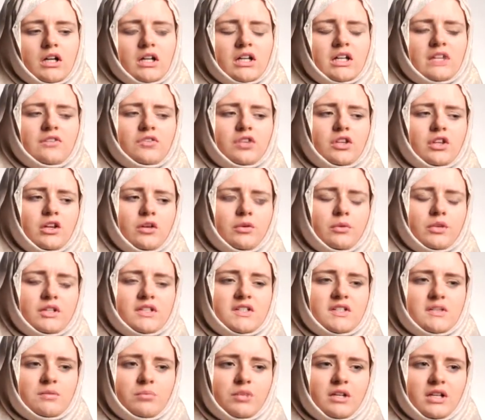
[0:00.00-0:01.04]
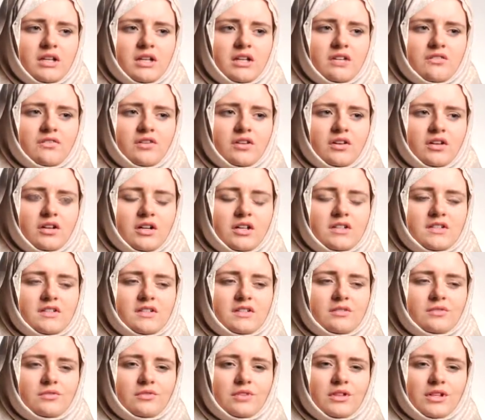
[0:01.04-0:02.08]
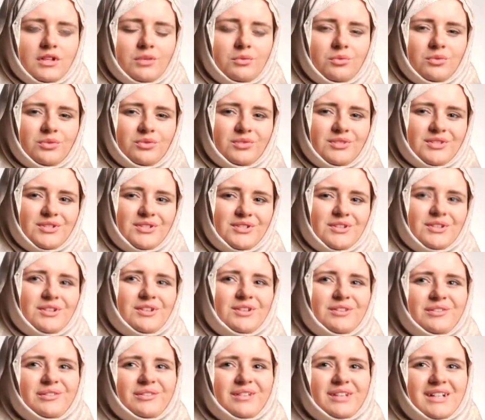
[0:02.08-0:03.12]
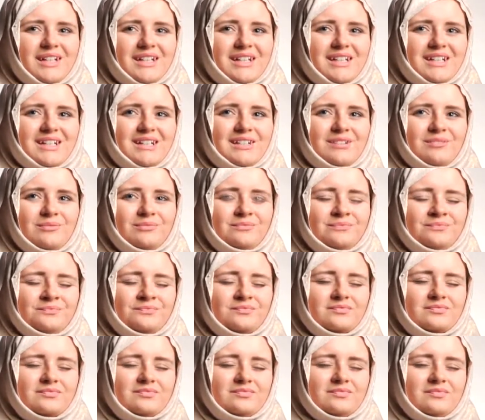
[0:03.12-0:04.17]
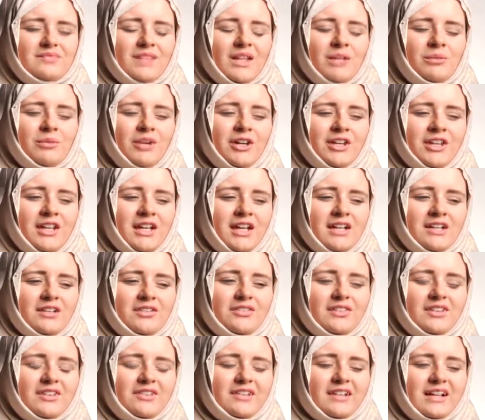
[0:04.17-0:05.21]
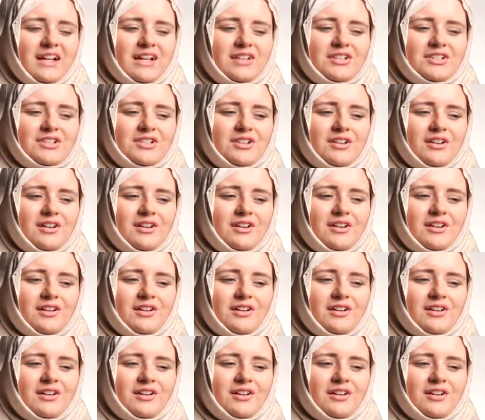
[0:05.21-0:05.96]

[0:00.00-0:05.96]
even though I did believe it, I didn't really want to. And by the end of this lecture,